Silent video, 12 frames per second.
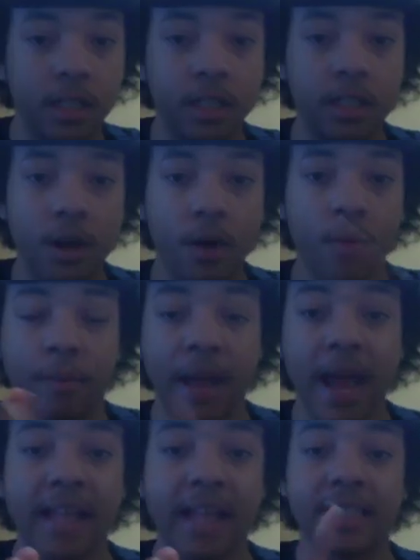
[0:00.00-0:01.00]
No,
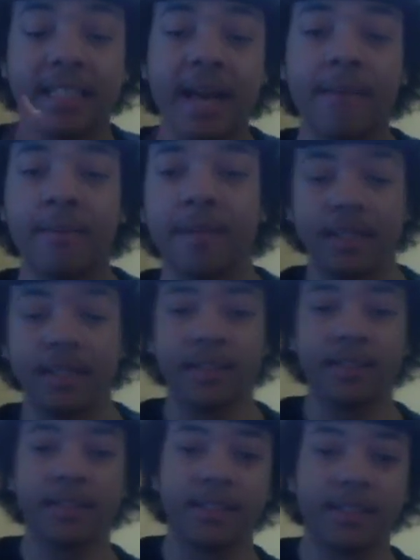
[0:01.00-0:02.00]
bad. Stop it.
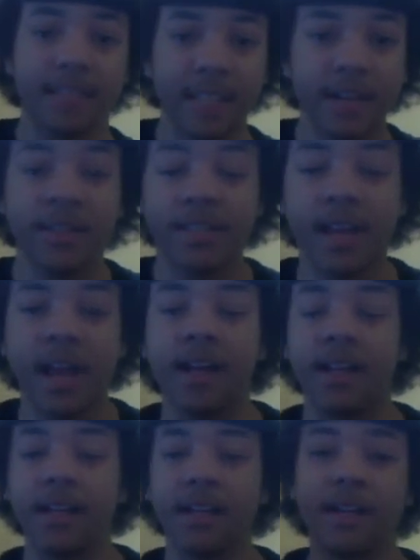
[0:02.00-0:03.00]
It's
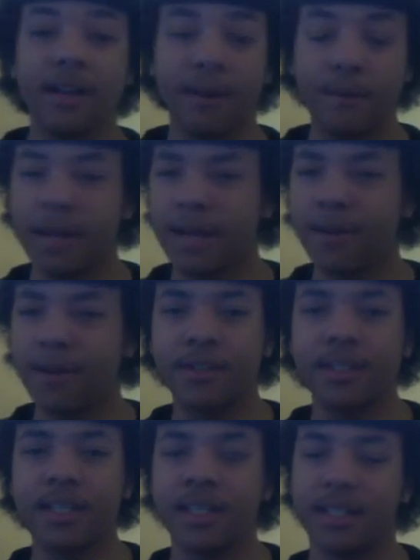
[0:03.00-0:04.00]
irritating and it don't make no
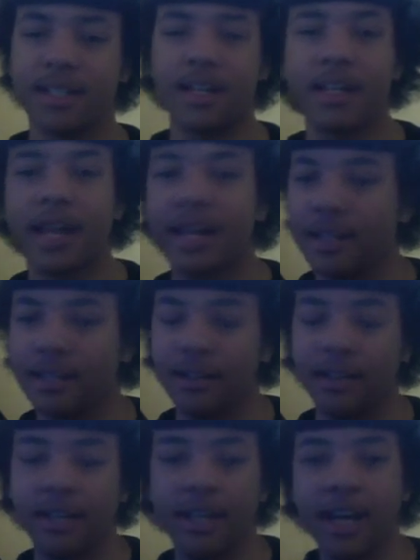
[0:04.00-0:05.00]
sense. It ain't like
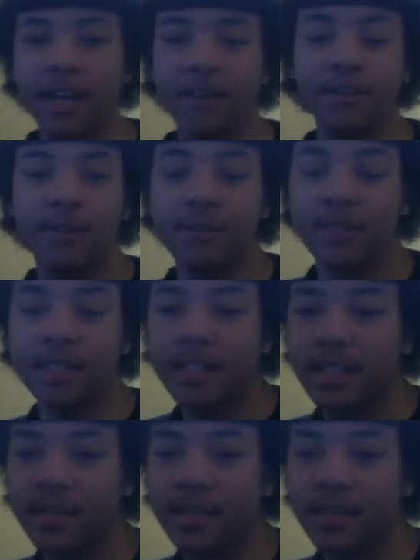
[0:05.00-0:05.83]
you gain or lose anything